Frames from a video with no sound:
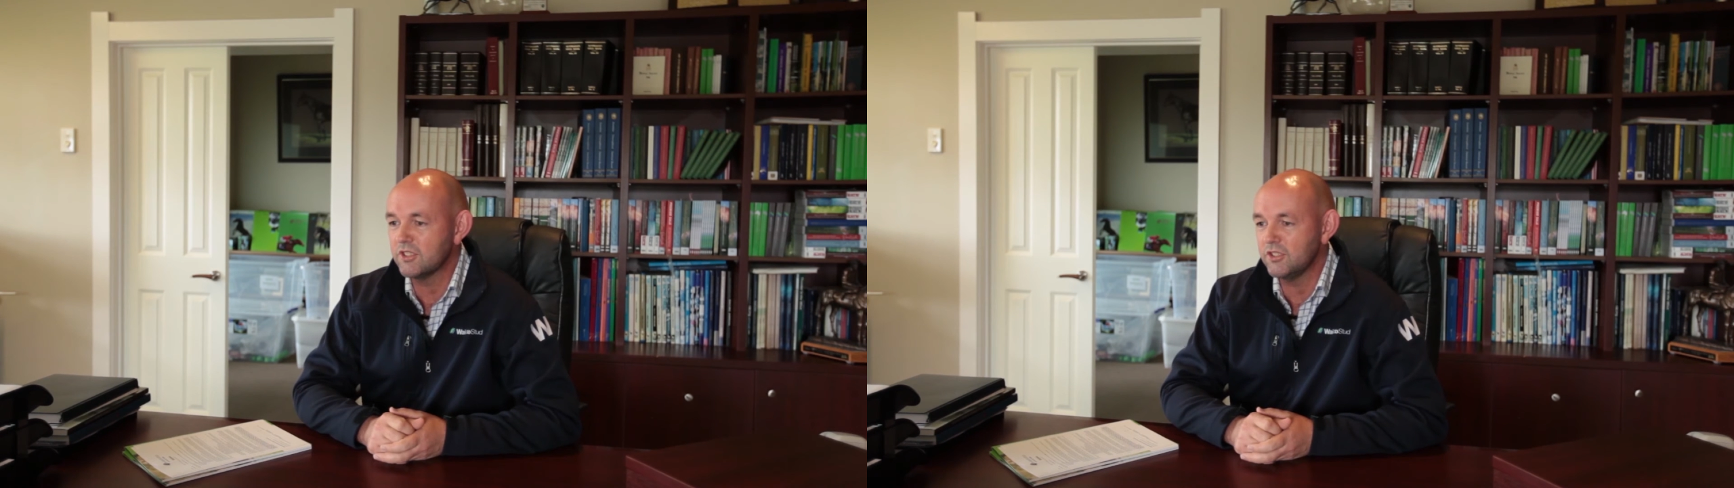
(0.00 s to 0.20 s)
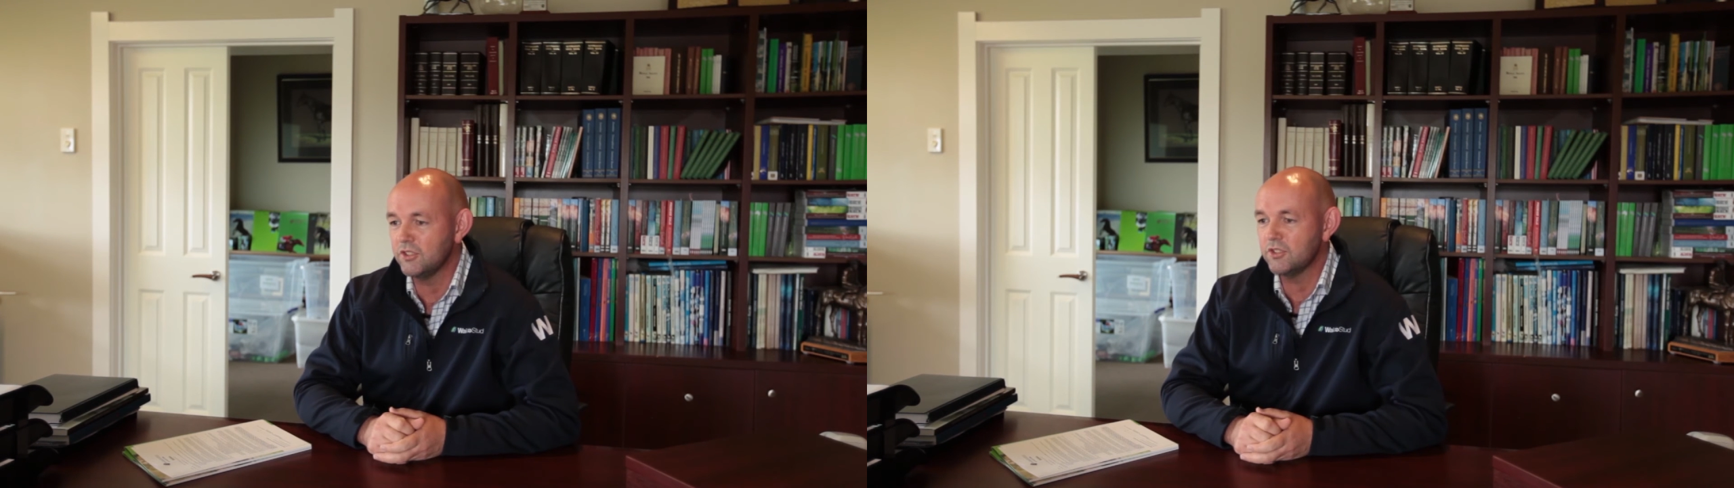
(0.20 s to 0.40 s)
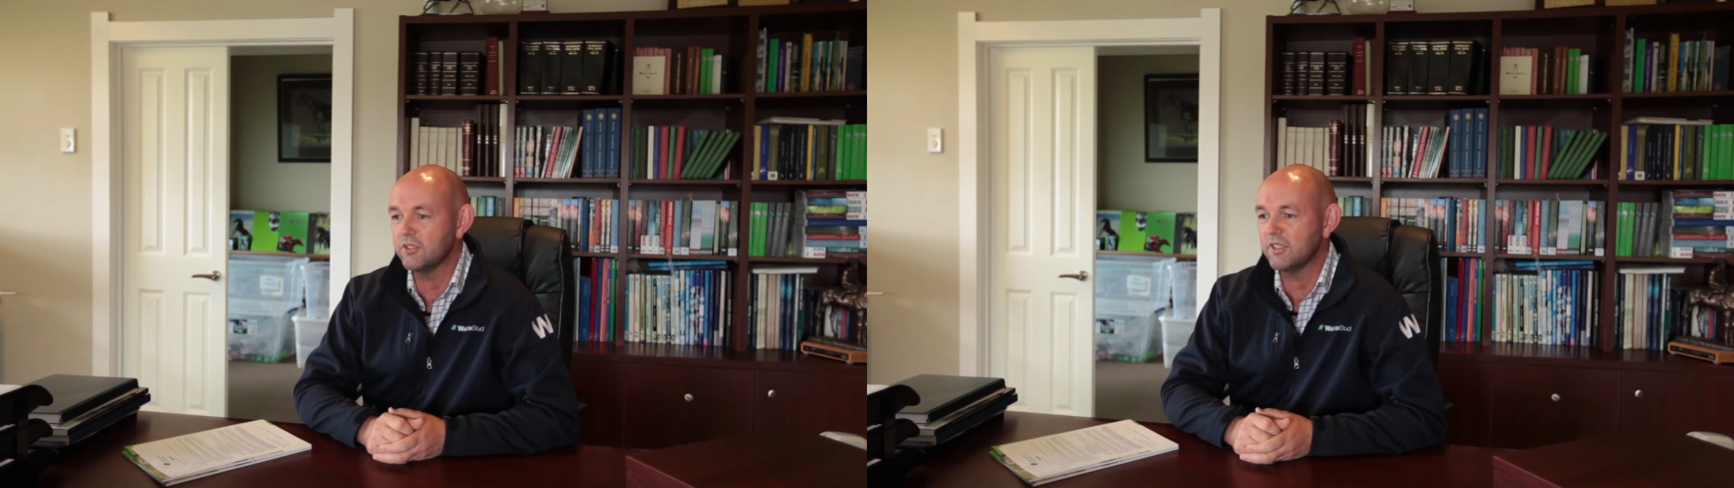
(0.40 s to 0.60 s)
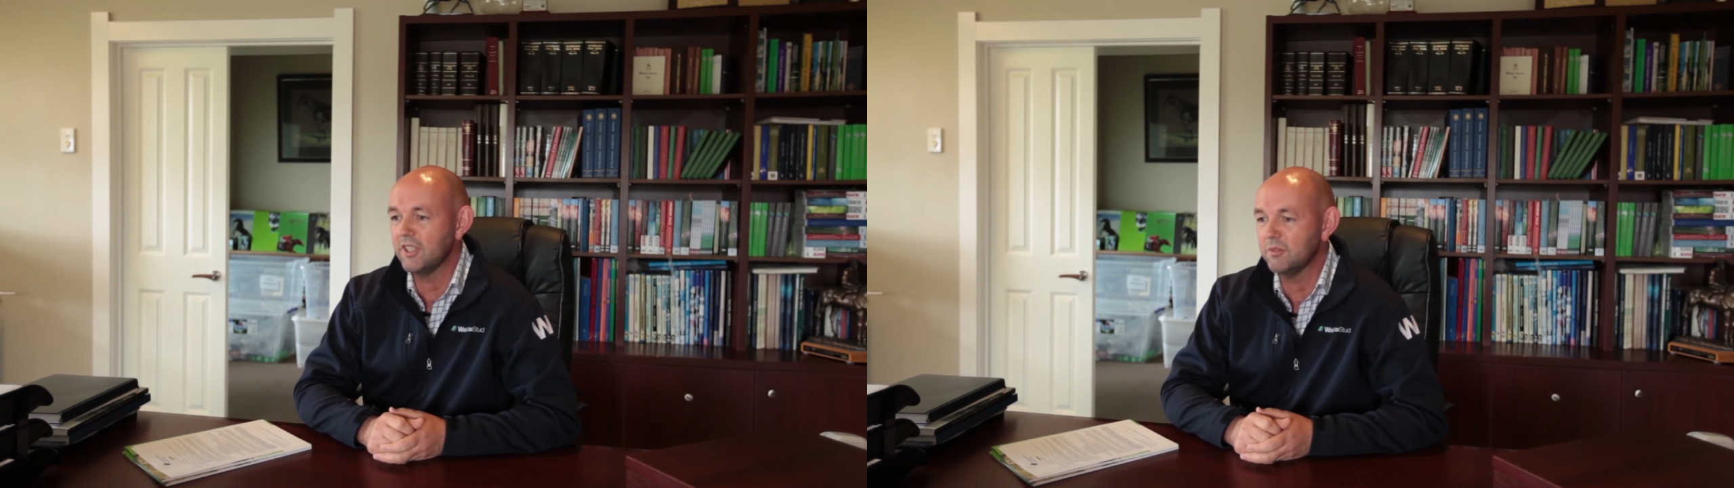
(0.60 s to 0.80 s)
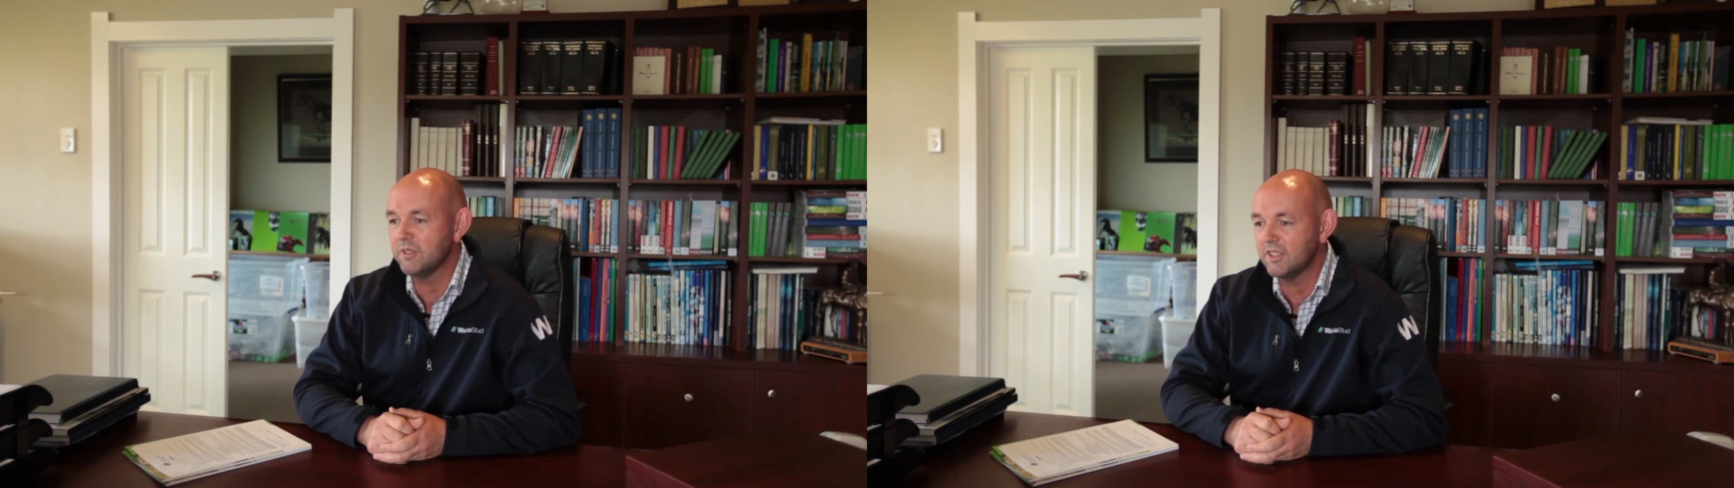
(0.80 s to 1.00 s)
you sort it
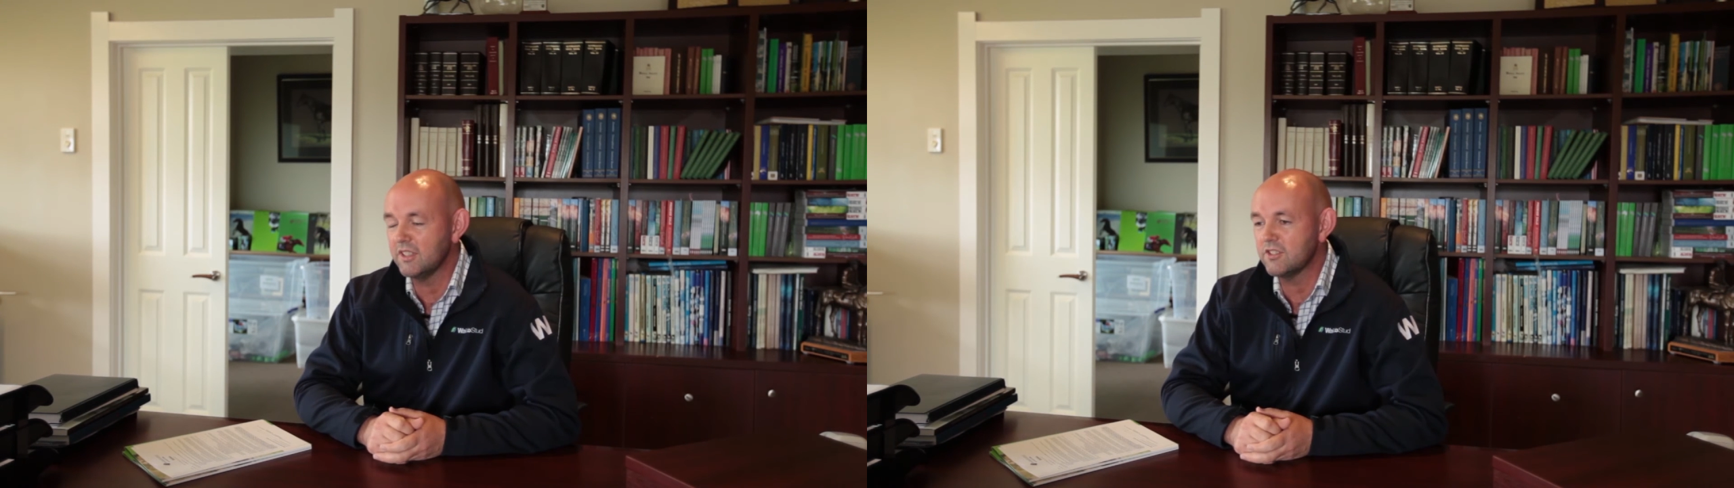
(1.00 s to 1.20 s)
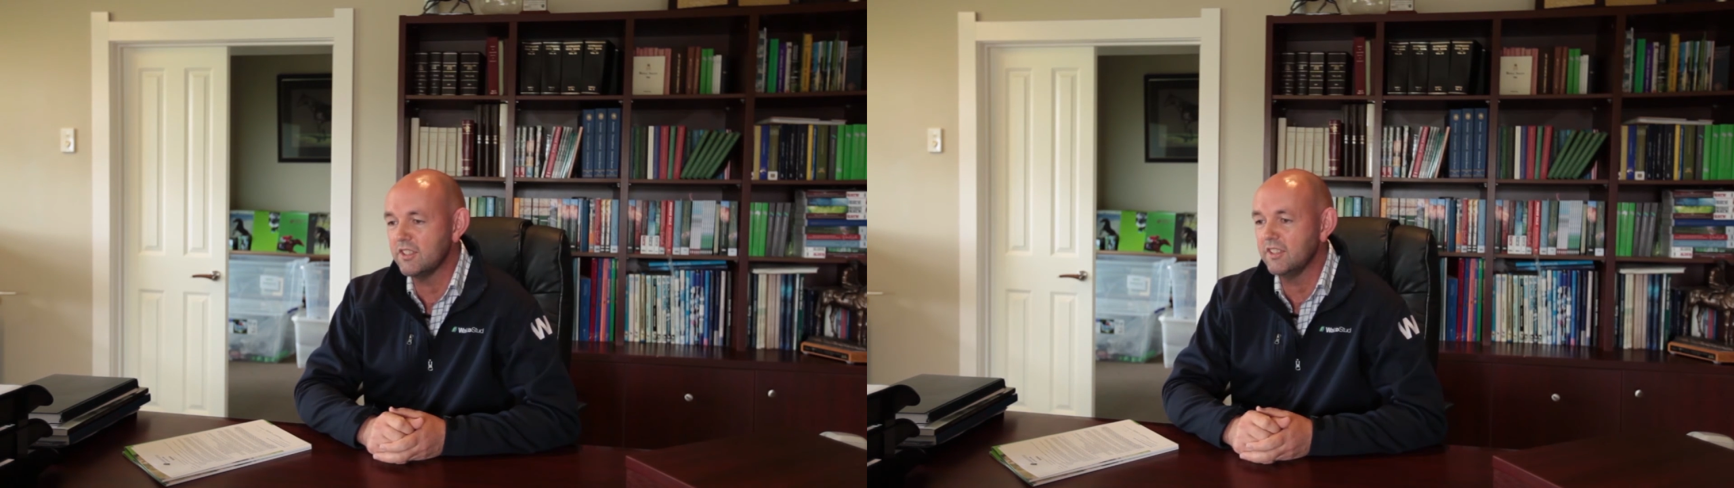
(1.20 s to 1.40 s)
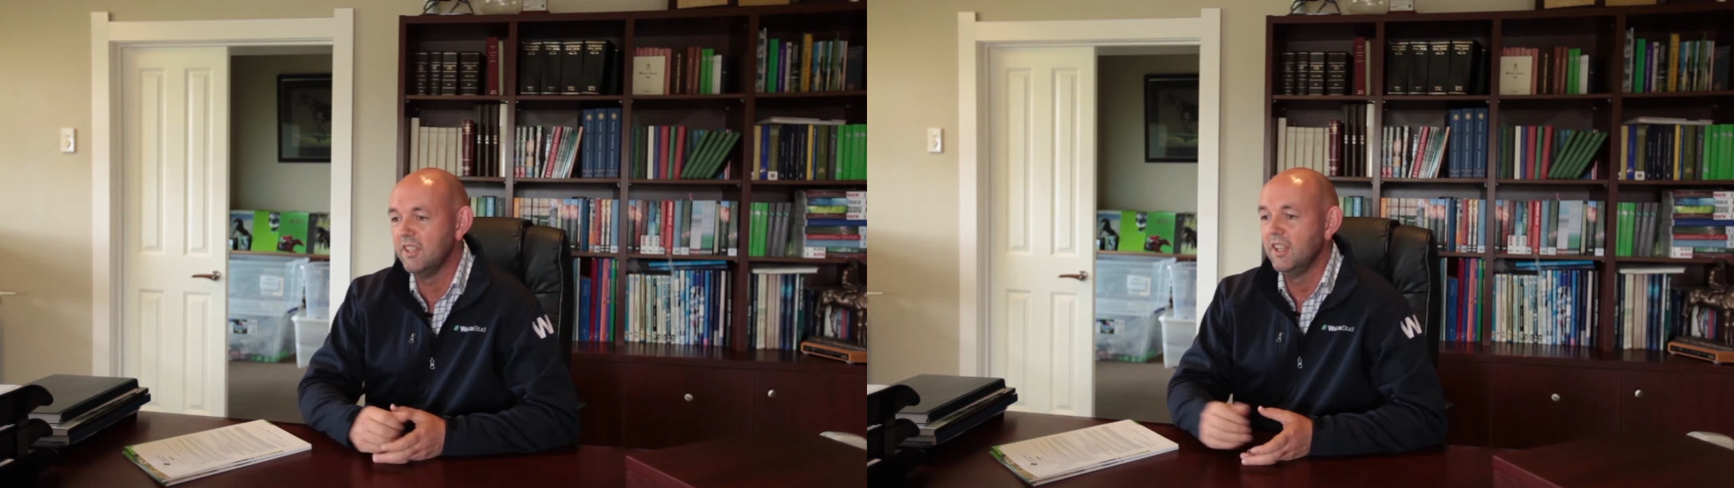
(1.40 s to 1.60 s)
out when it gets there.